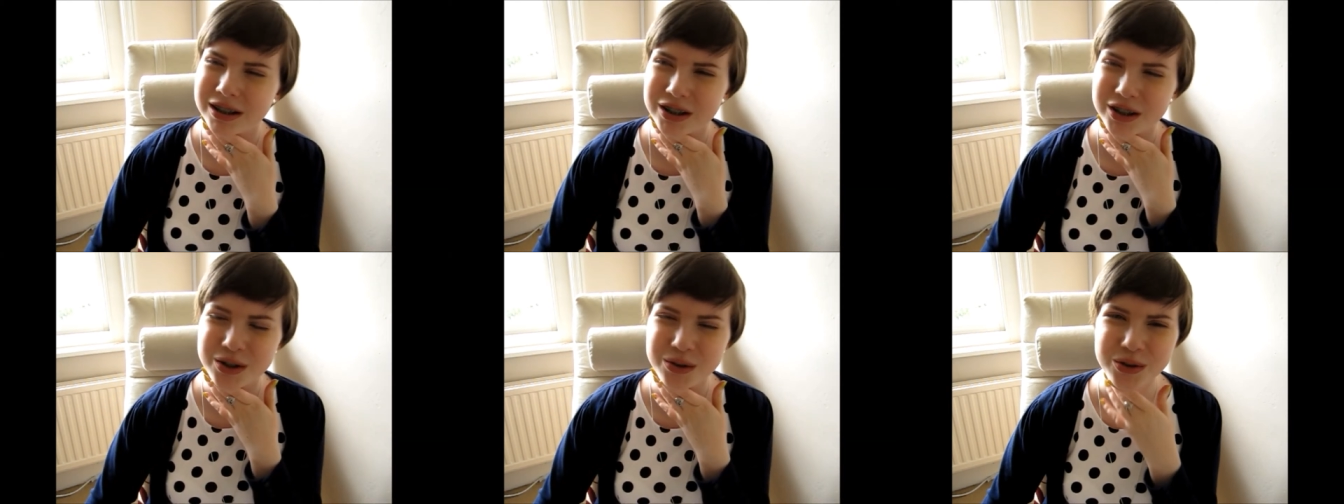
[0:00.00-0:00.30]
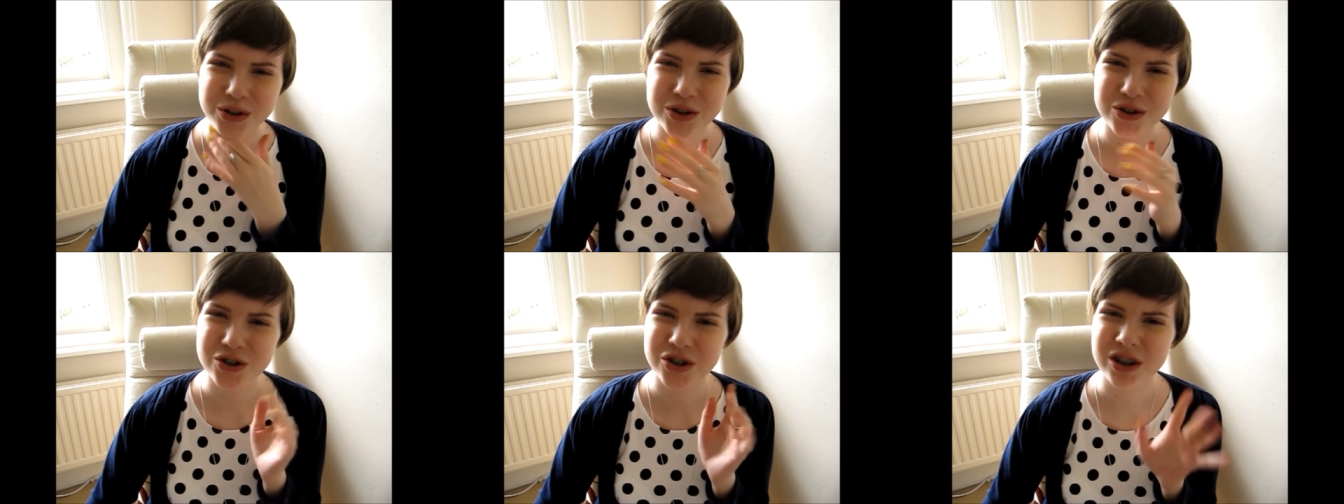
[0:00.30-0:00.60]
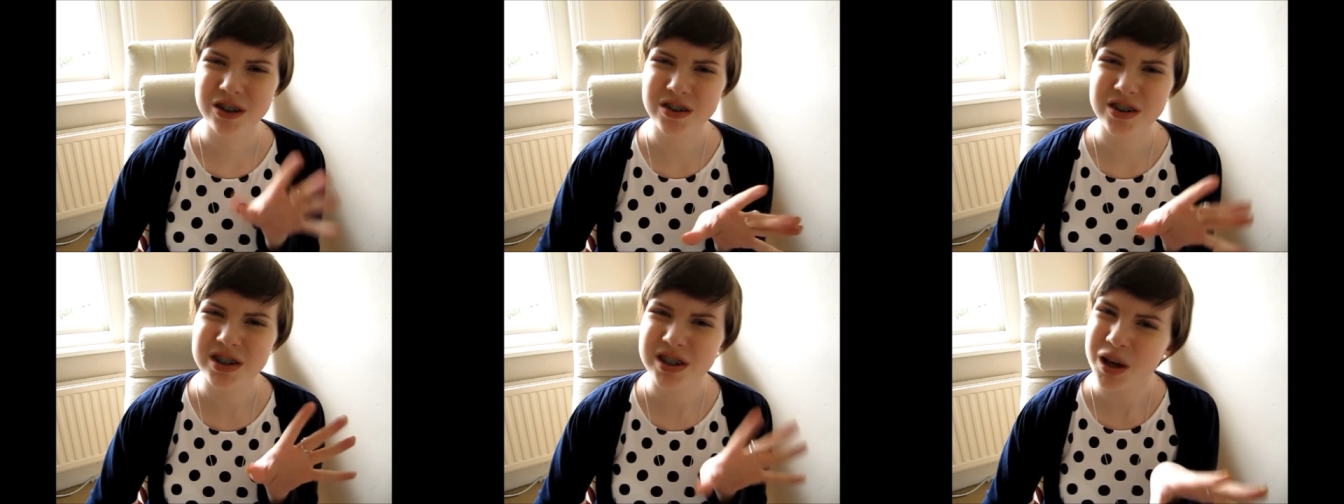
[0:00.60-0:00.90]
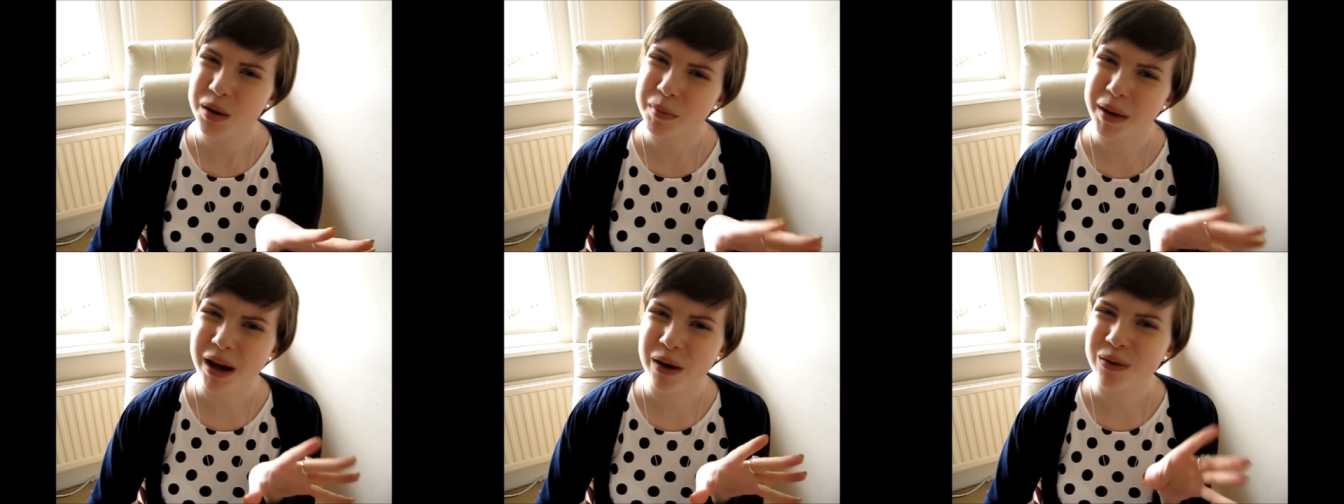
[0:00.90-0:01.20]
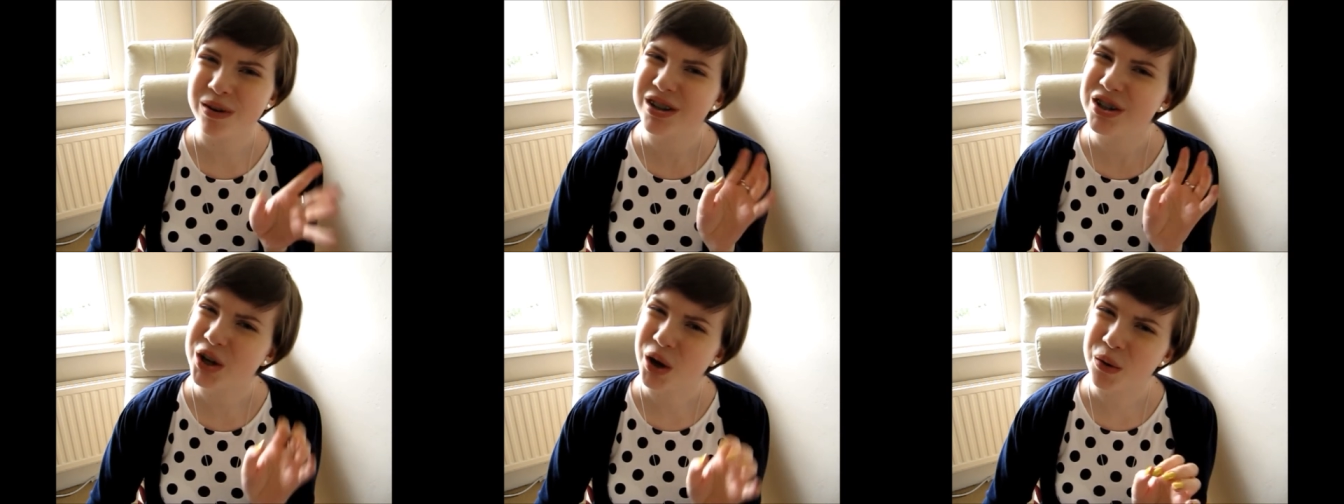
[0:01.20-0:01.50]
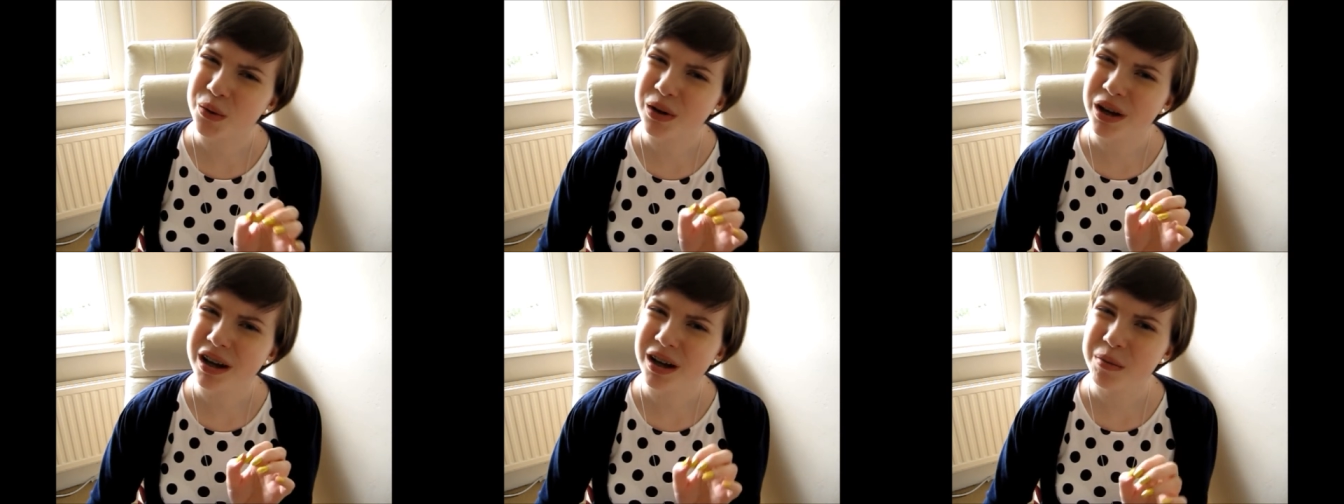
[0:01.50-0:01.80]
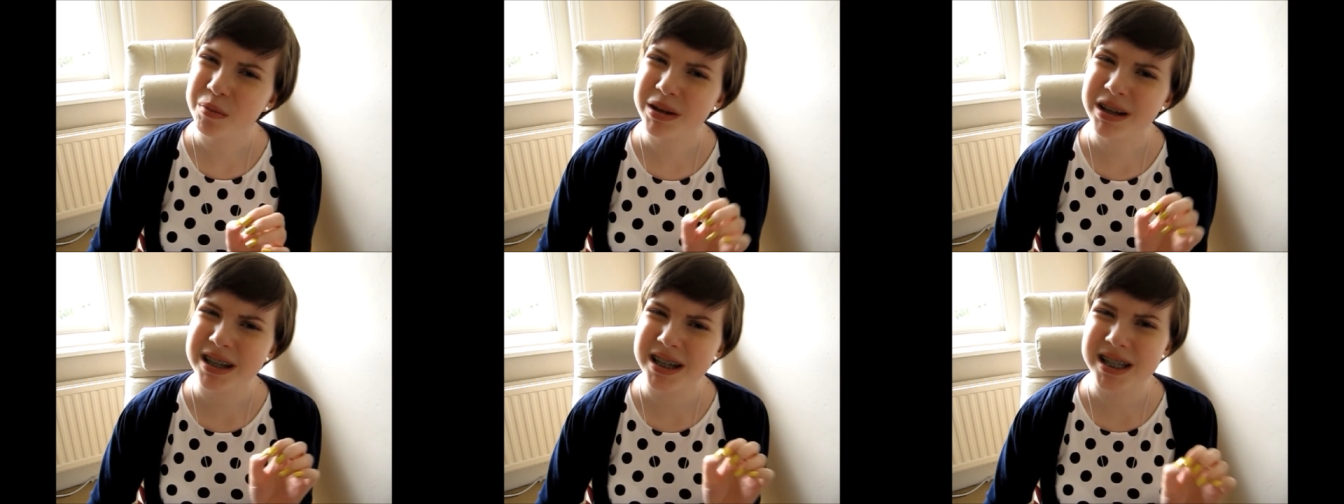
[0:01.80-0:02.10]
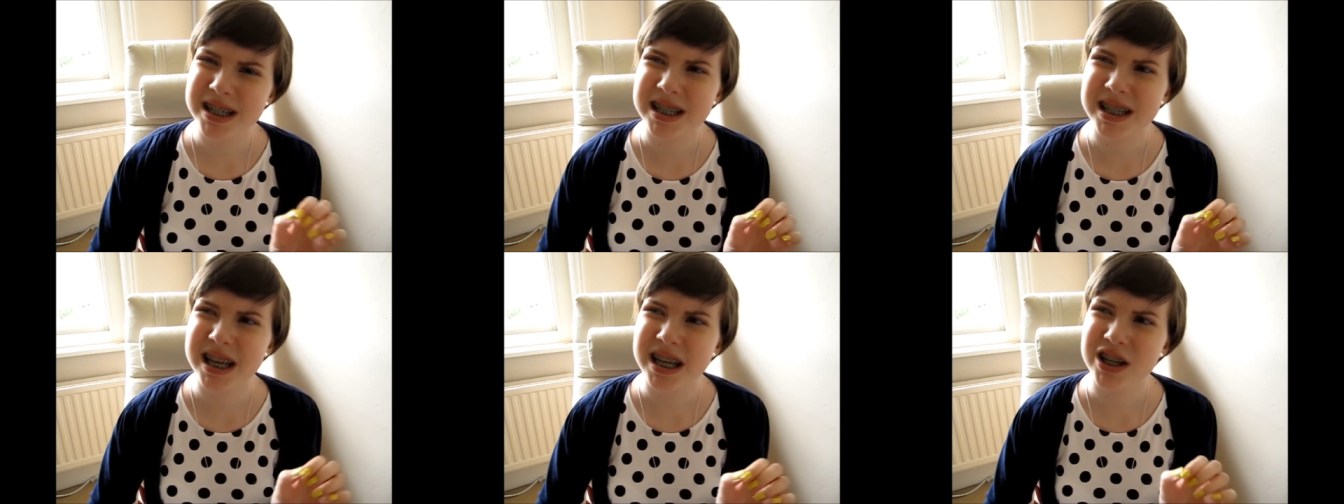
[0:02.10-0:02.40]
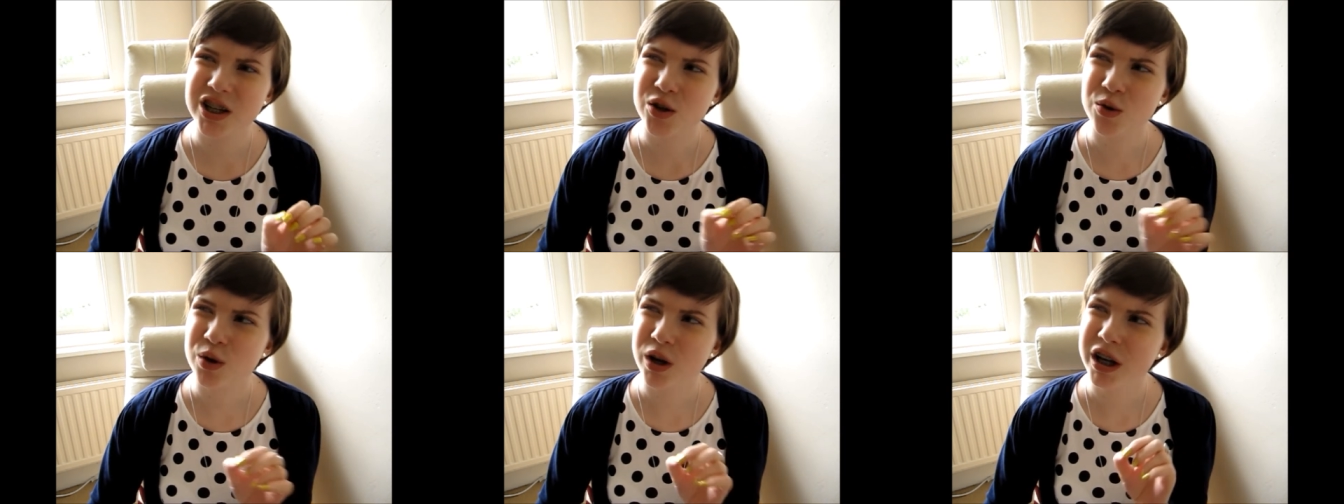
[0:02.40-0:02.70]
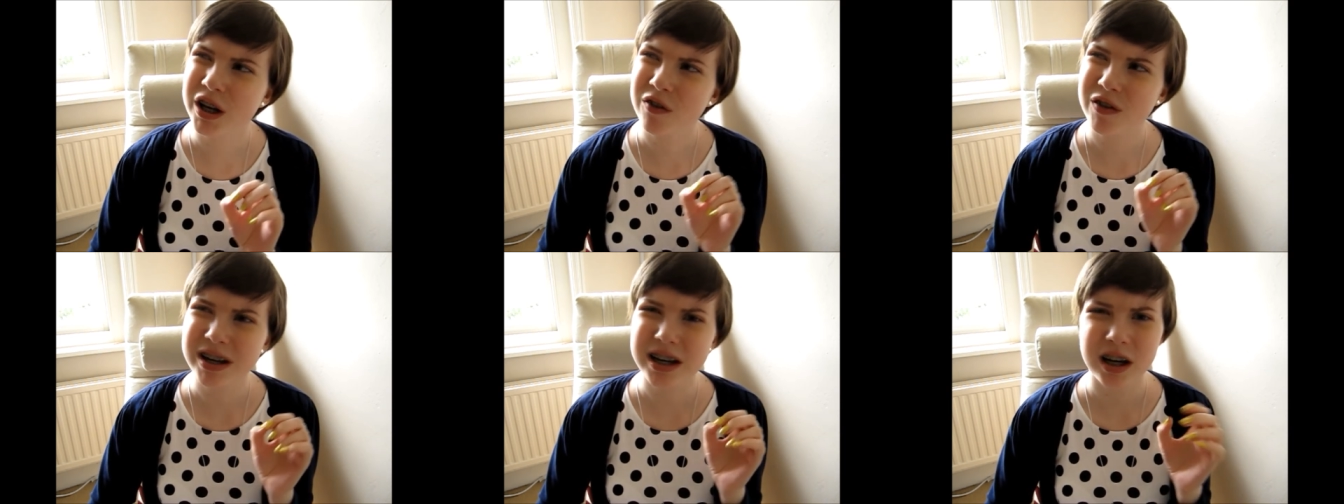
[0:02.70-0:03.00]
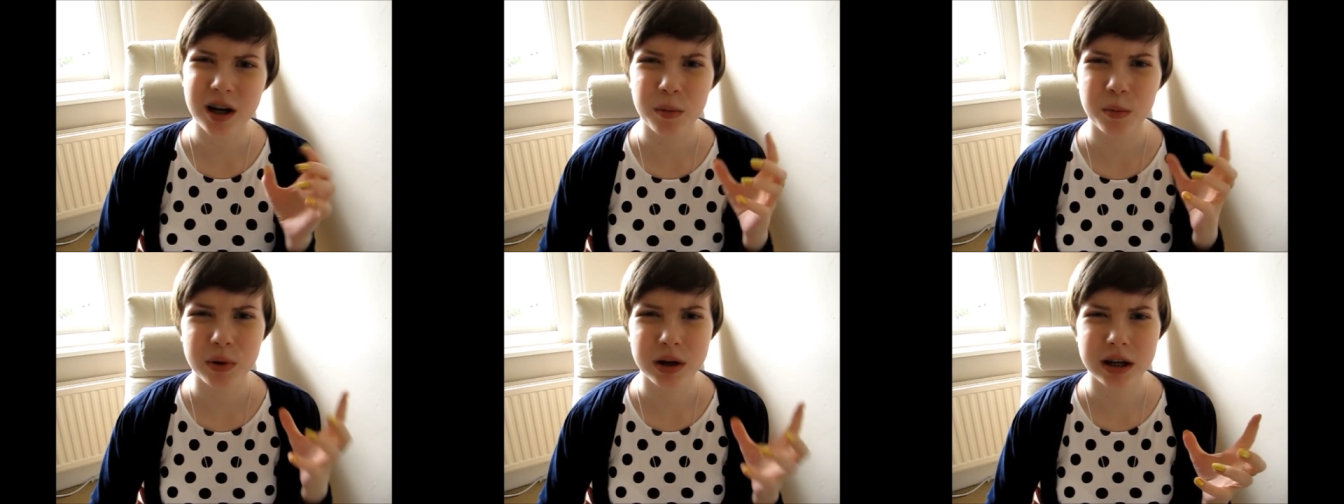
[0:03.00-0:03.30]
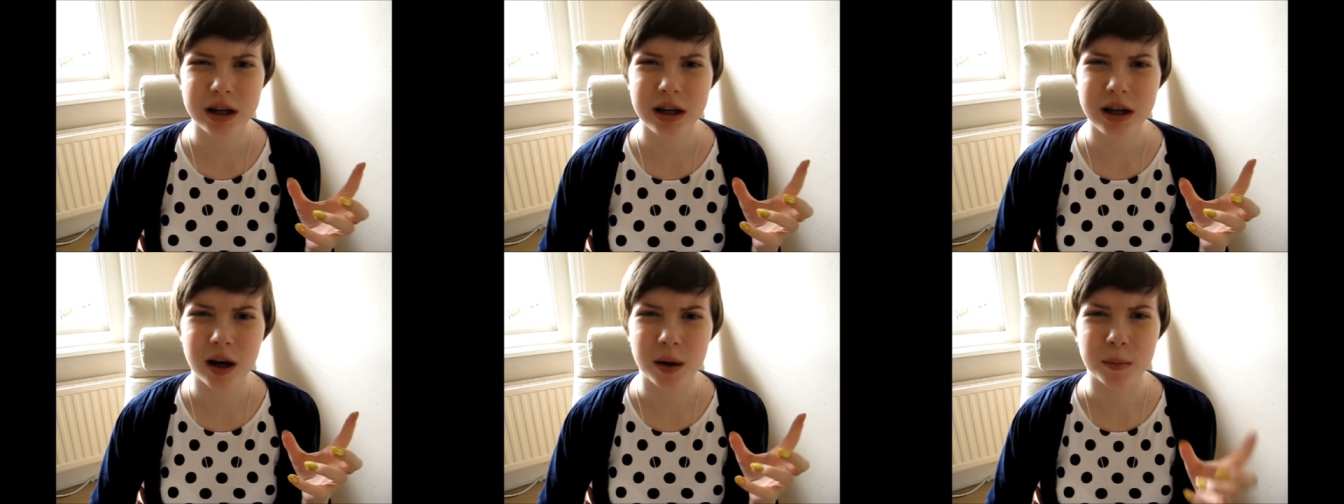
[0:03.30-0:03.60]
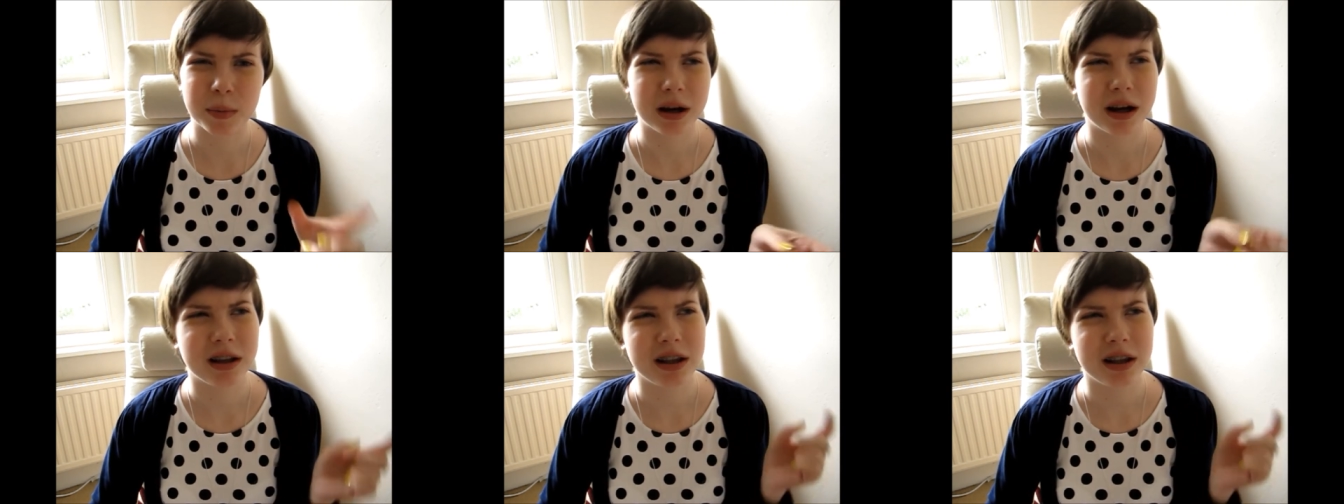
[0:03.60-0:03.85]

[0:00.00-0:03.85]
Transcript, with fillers: Luke, you should have just come out and told her because then you kind of ended up breaking up